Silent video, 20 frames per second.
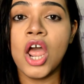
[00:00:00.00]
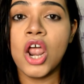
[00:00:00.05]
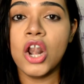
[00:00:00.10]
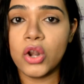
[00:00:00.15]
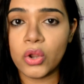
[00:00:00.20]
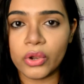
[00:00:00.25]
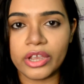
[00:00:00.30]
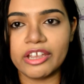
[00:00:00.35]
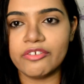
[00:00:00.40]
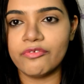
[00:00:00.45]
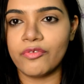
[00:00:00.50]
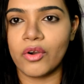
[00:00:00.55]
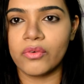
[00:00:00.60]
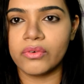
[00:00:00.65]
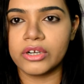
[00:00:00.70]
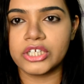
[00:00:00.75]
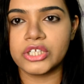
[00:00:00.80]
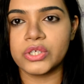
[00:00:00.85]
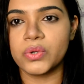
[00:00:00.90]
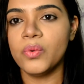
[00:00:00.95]
looking
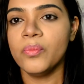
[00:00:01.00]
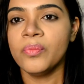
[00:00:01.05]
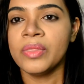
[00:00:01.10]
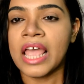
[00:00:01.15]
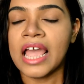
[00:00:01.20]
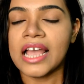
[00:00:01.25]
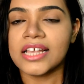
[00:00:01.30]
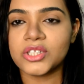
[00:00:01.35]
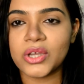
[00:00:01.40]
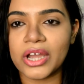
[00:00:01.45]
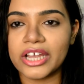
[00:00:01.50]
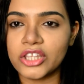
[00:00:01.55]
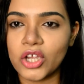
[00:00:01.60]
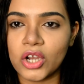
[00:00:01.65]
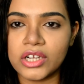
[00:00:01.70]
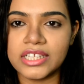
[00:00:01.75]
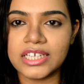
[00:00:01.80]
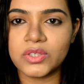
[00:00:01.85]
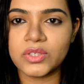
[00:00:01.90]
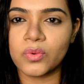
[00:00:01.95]
forward to. So I
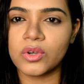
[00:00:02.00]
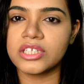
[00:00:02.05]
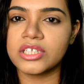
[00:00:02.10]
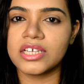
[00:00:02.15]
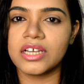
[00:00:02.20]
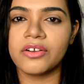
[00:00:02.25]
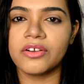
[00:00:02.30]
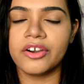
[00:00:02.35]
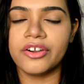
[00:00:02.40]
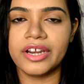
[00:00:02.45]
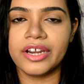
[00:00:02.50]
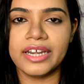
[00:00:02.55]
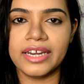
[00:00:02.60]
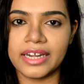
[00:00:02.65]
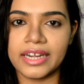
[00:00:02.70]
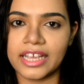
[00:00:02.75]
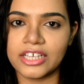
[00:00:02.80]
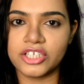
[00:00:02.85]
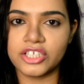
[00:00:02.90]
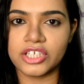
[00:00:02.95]
thought this was a really
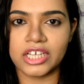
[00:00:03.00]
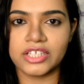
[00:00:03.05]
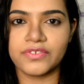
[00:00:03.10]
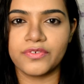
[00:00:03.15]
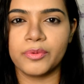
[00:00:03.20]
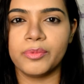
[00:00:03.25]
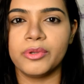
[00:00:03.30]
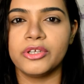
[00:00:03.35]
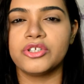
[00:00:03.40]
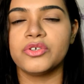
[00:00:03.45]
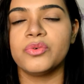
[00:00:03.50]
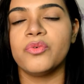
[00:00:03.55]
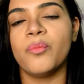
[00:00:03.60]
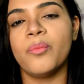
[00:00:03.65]
nice chance for me to